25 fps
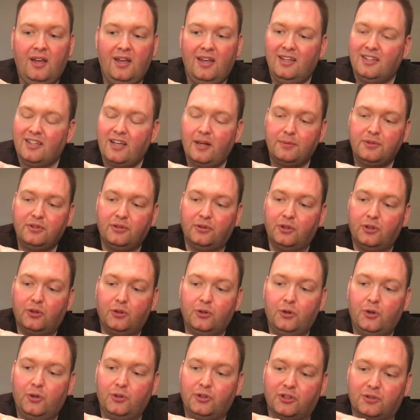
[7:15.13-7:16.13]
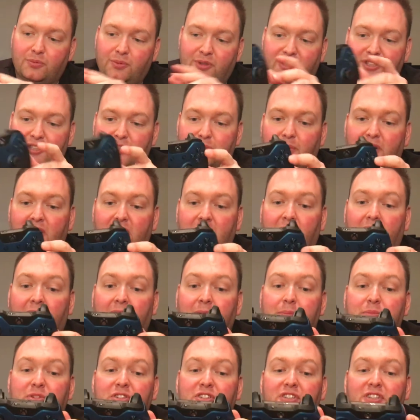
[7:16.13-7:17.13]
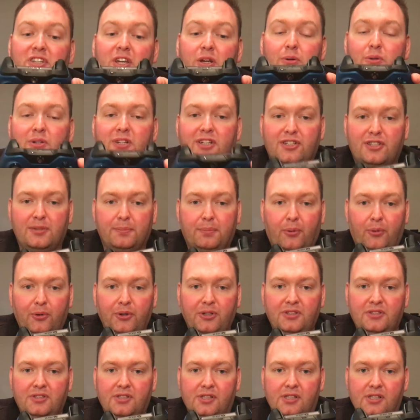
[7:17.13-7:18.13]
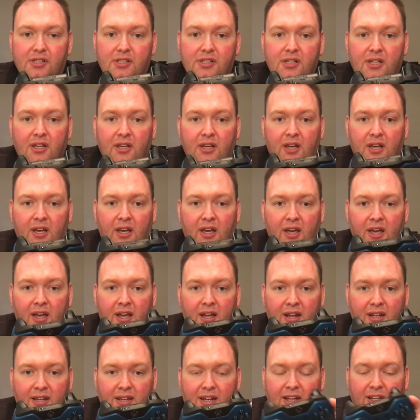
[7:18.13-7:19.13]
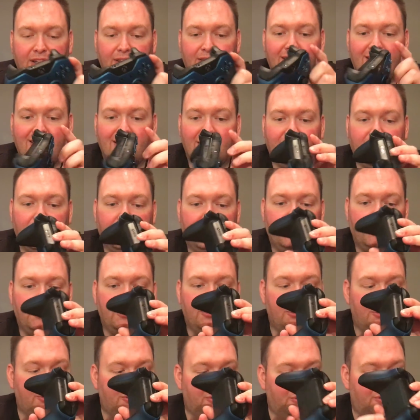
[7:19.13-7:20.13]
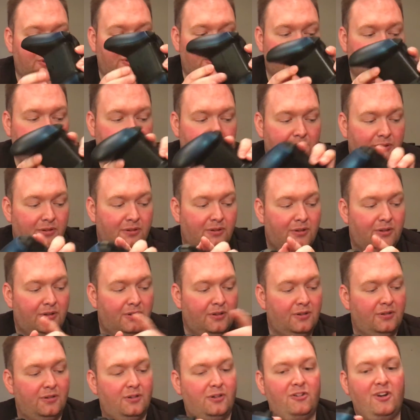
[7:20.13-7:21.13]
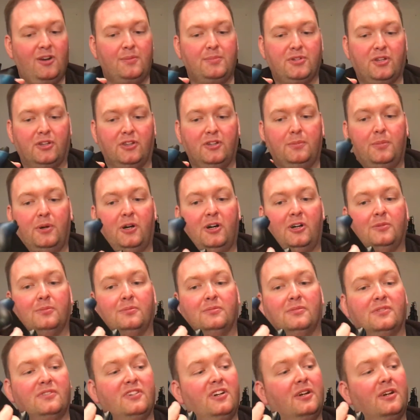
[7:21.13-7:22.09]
It's absolutely gorgeous, which is why I'm so disappointed that it didn't include grips on the bottom.